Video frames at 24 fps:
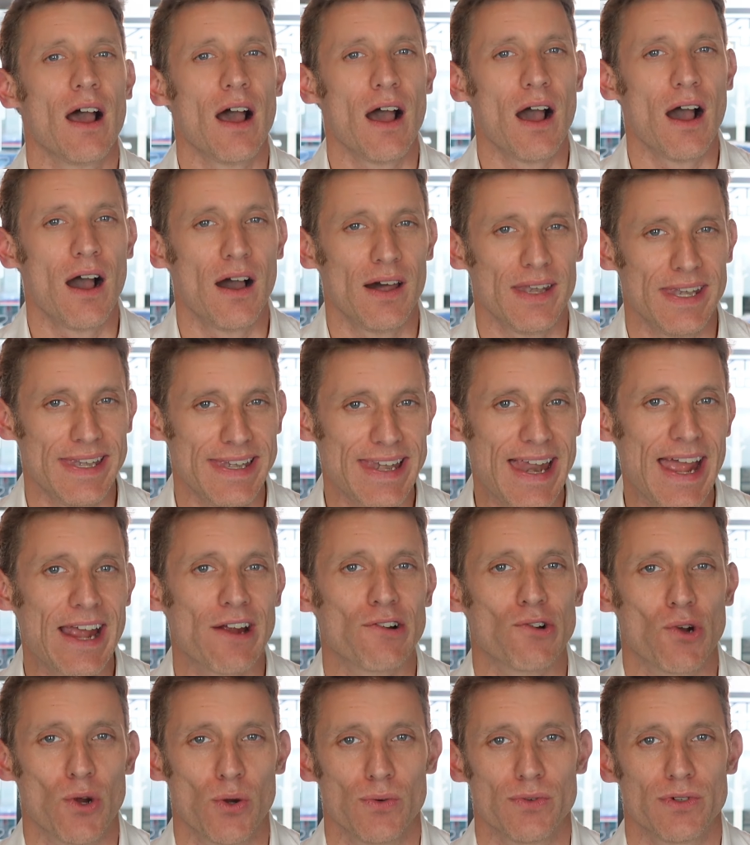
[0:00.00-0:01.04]
are
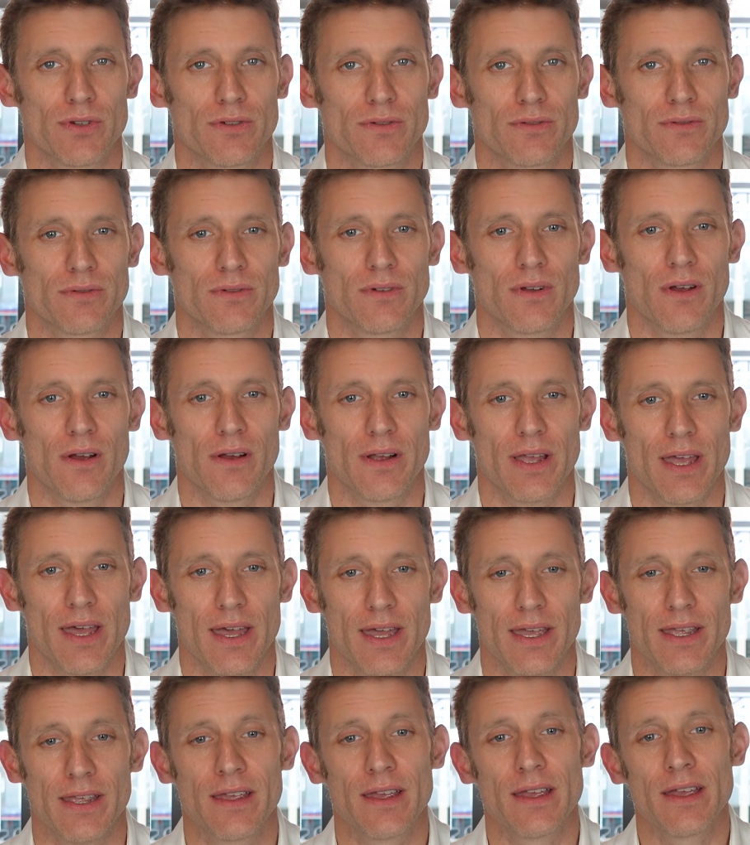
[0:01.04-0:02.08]
narrowed,
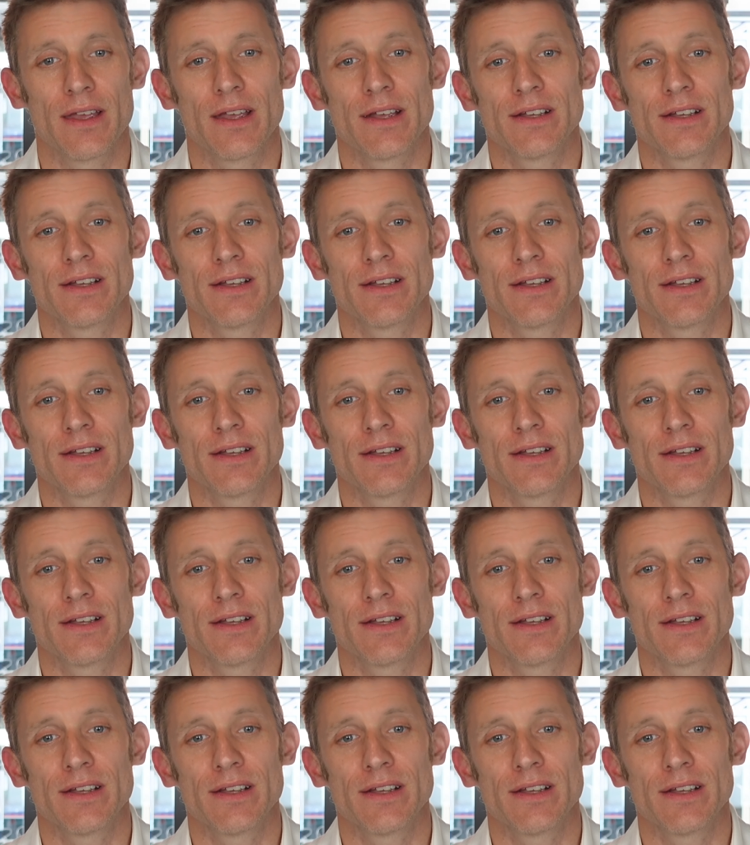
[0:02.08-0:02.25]
okay?